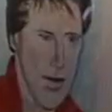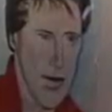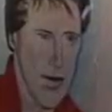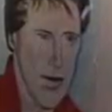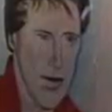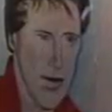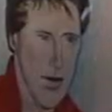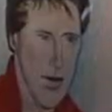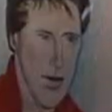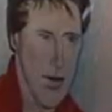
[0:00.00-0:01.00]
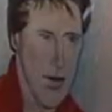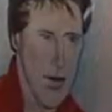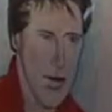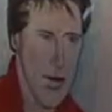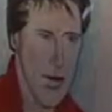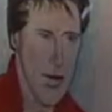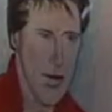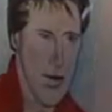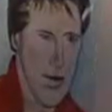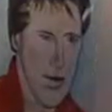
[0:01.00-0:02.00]

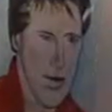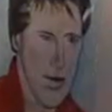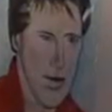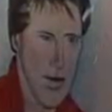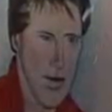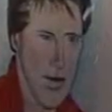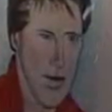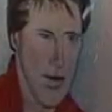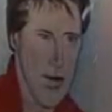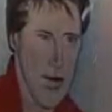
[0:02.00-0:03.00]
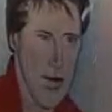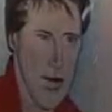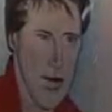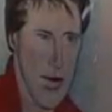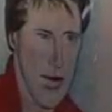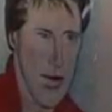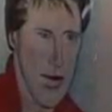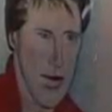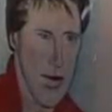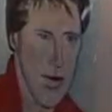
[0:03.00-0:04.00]

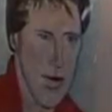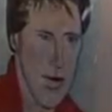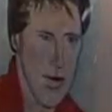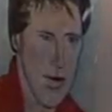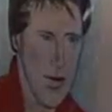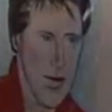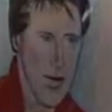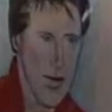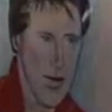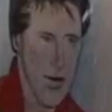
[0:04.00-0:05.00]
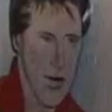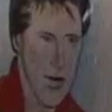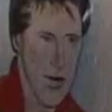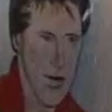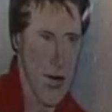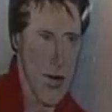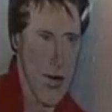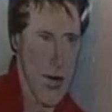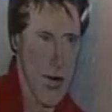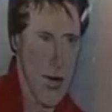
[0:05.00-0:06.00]

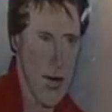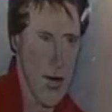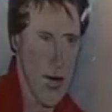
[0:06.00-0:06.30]
The person shown says nothing.